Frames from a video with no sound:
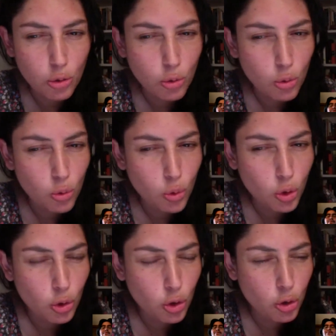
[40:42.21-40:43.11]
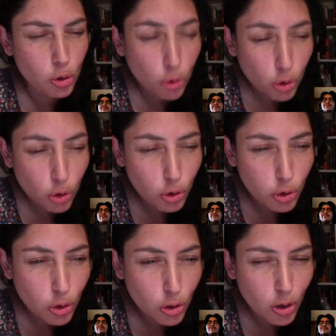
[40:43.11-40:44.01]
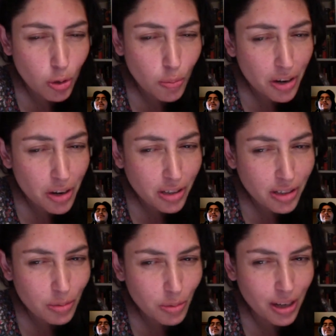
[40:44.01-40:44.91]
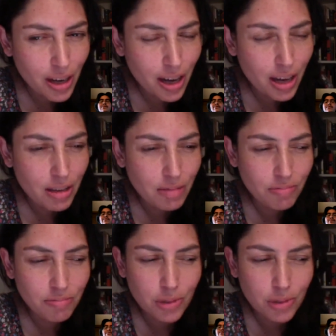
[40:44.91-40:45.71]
to use converts when I